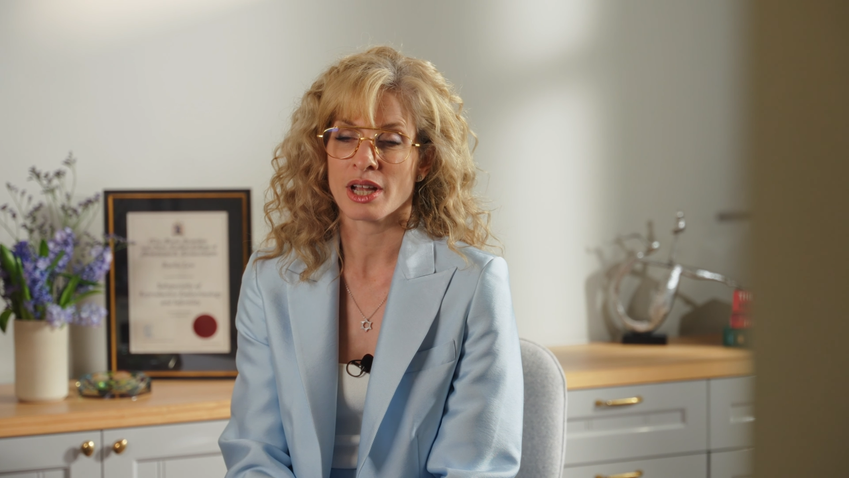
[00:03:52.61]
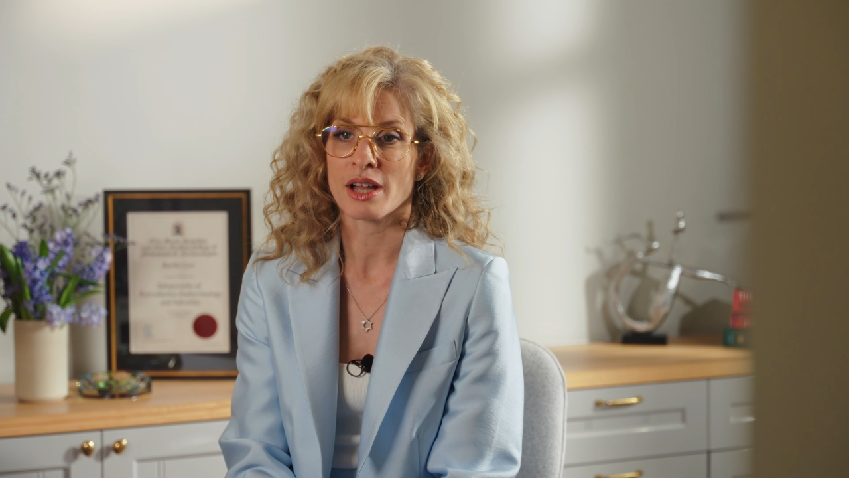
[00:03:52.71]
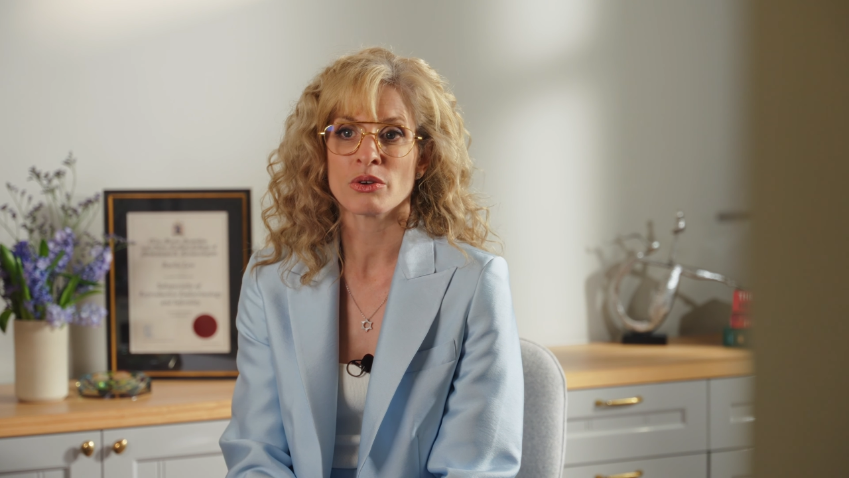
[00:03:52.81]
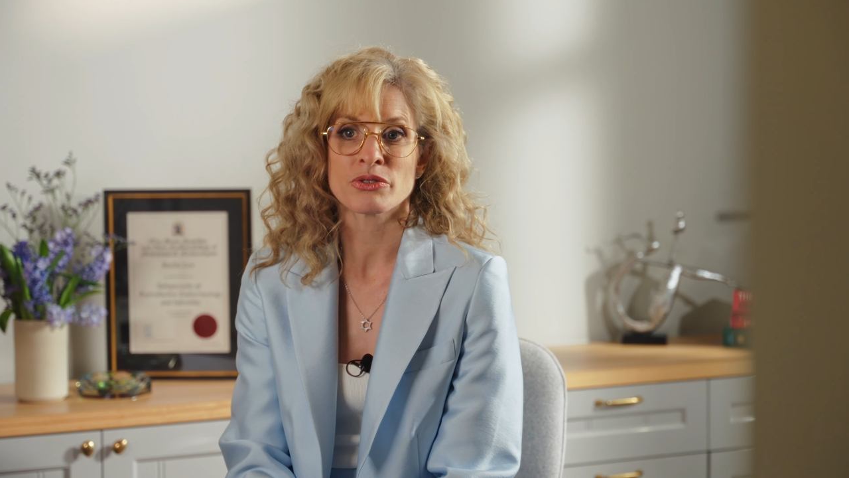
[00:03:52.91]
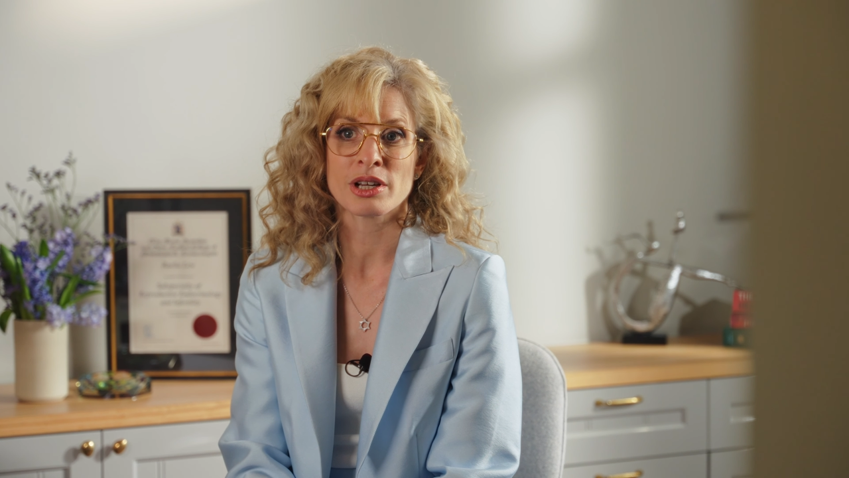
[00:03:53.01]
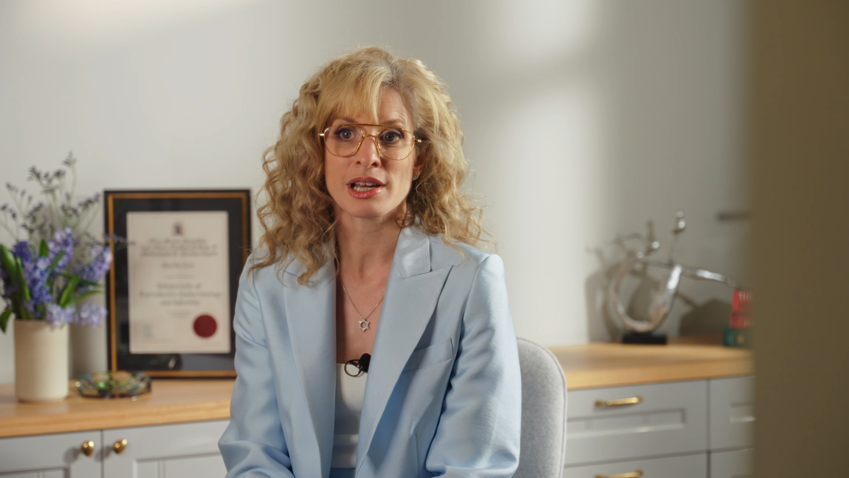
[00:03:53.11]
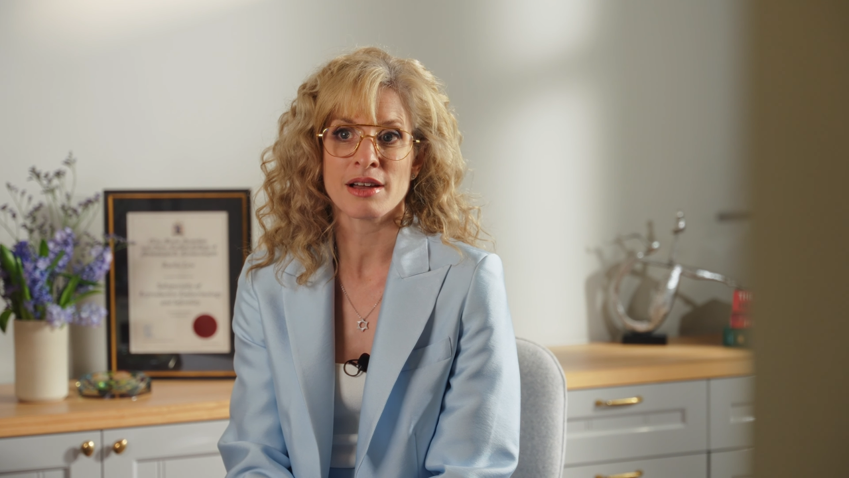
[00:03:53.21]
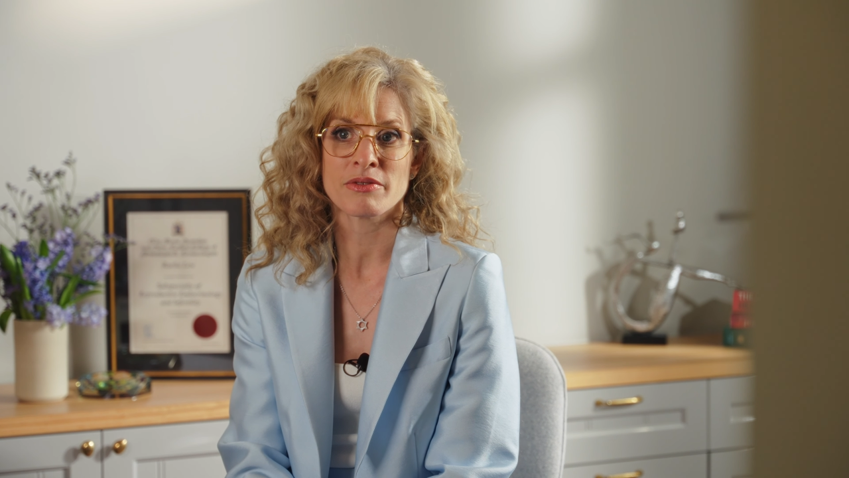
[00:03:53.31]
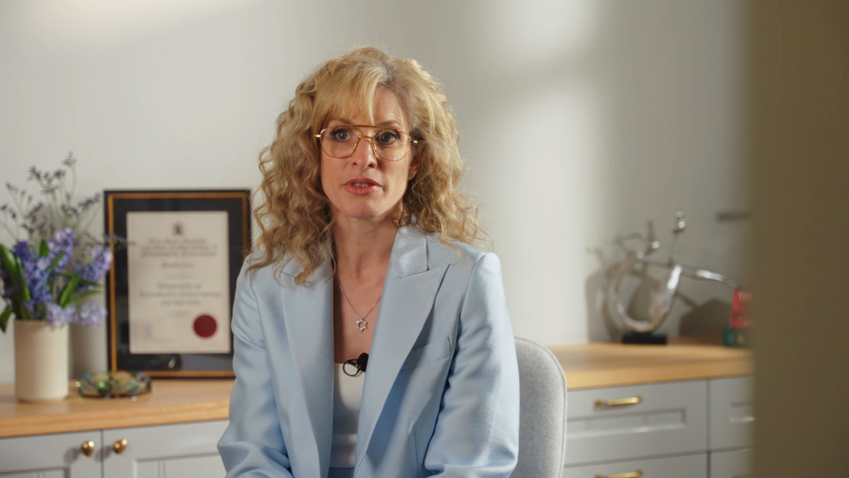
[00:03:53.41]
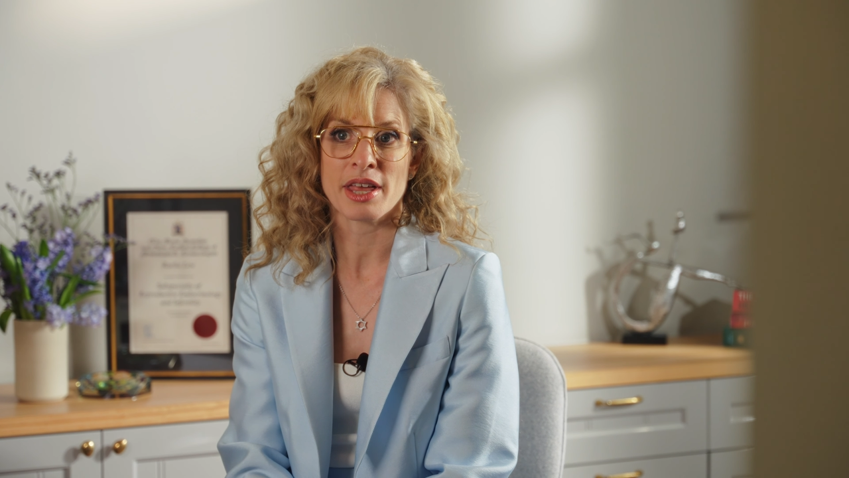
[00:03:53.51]
I also
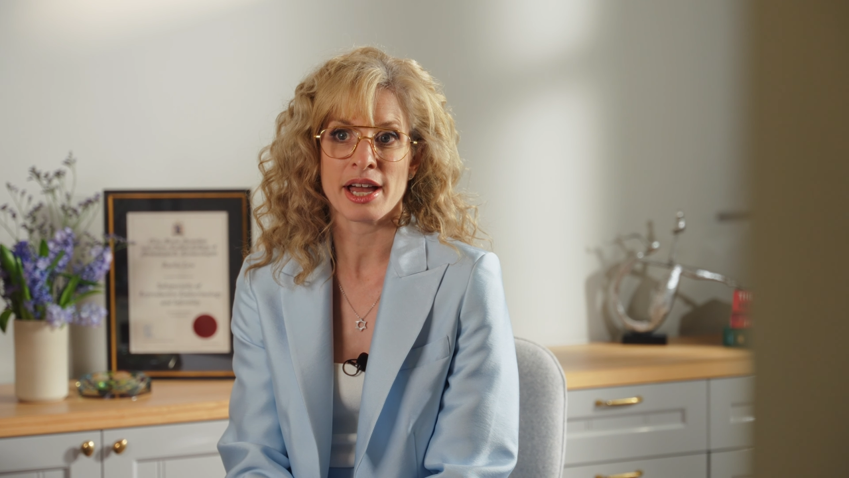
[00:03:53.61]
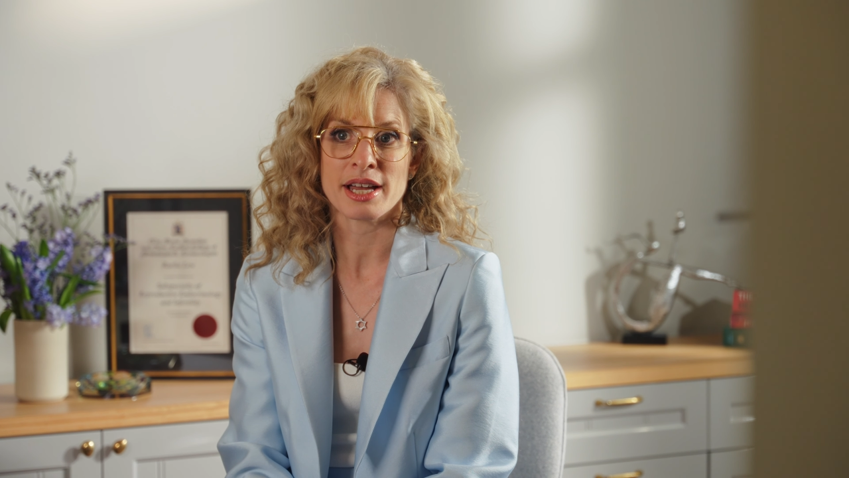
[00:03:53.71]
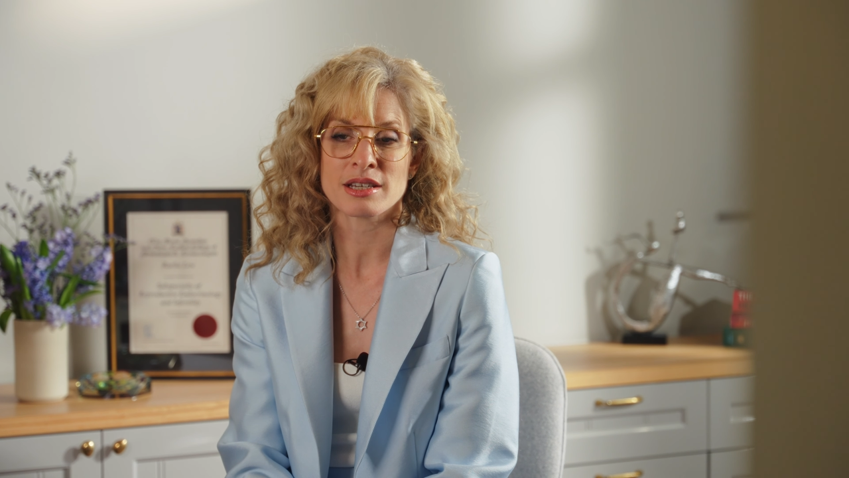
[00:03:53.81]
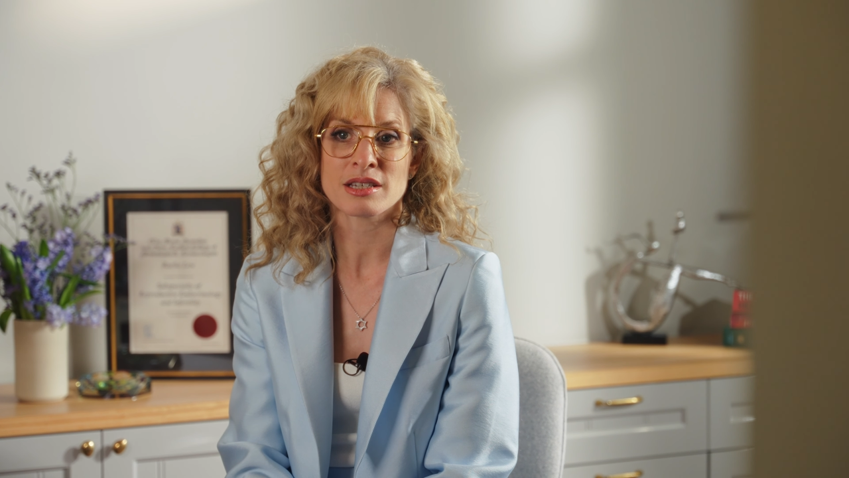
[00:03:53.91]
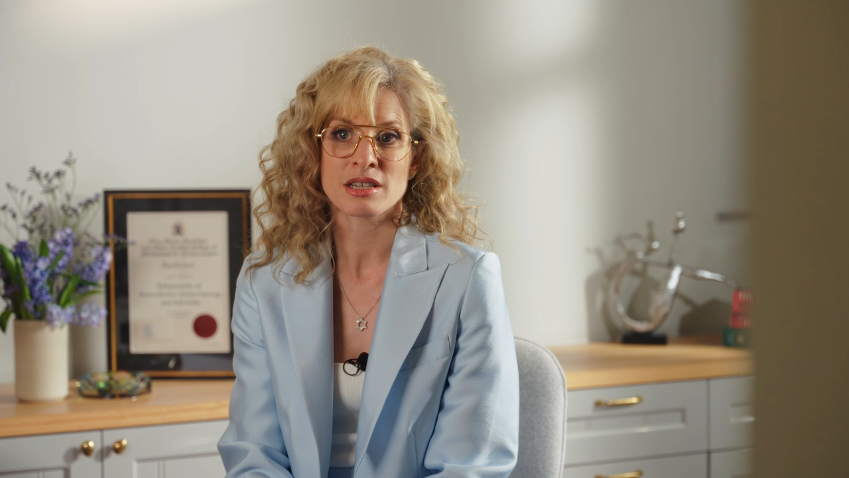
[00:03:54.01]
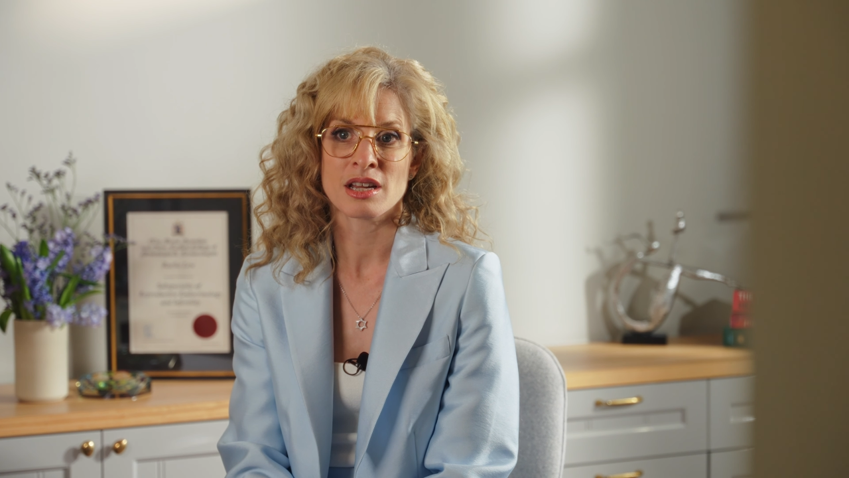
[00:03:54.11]
love that